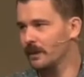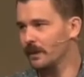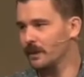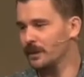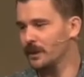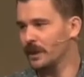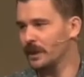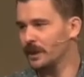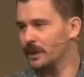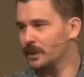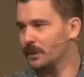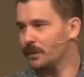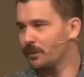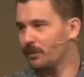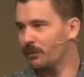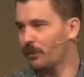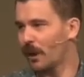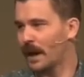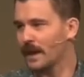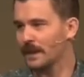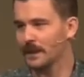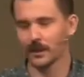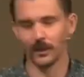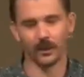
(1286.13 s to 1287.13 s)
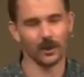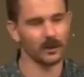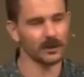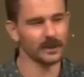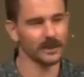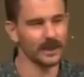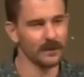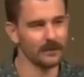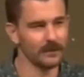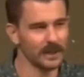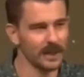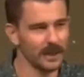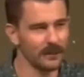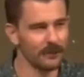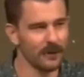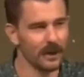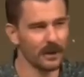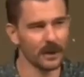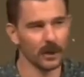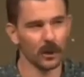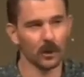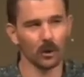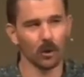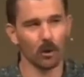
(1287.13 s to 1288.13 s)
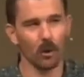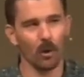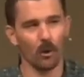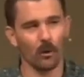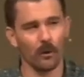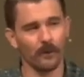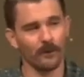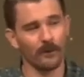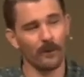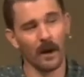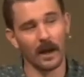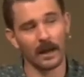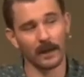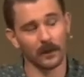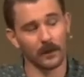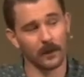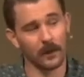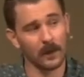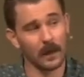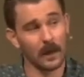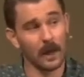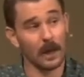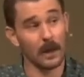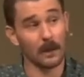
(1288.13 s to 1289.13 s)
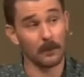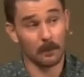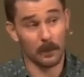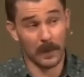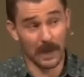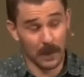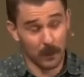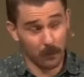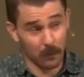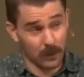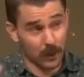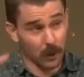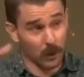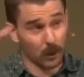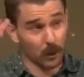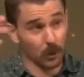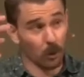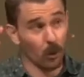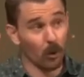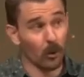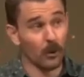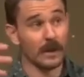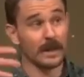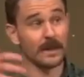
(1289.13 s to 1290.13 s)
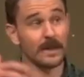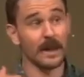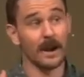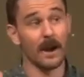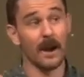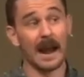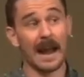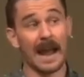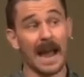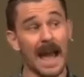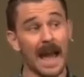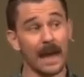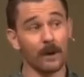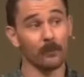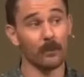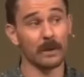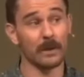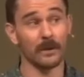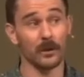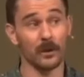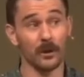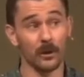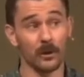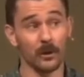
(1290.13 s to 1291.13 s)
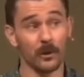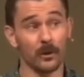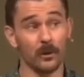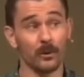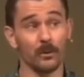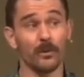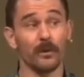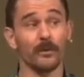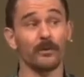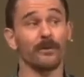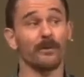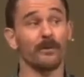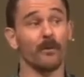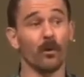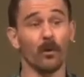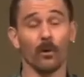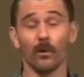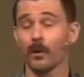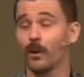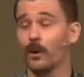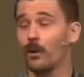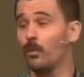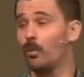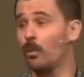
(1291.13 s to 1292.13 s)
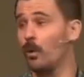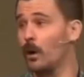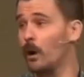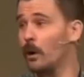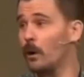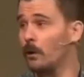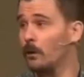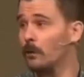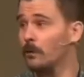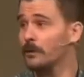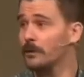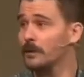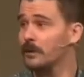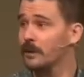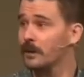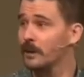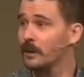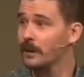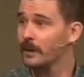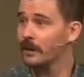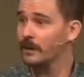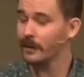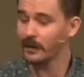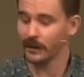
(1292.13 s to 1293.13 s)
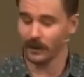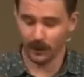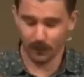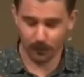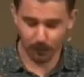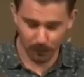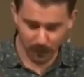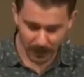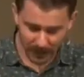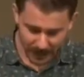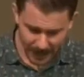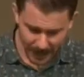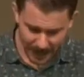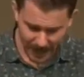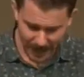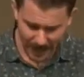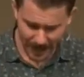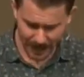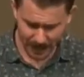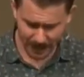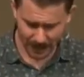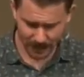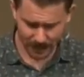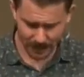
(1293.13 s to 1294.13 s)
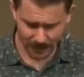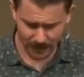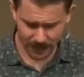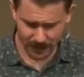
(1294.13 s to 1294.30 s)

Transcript: And Jesus prays in John 17, Father, glorify me with the glory that I had with you before the world began.